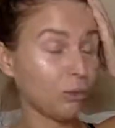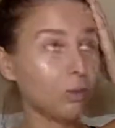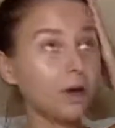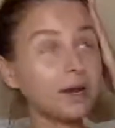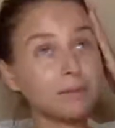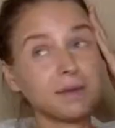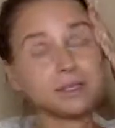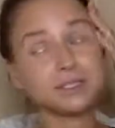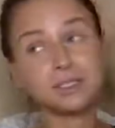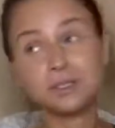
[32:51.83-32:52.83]
what am
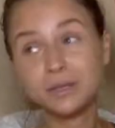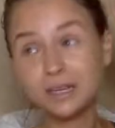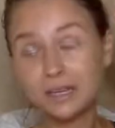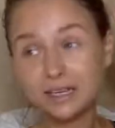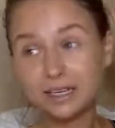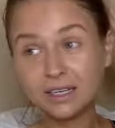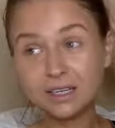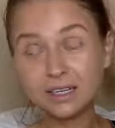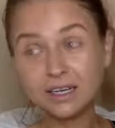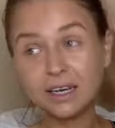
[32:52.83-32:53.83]
I doing
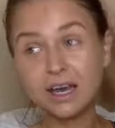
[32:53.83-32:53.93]
here?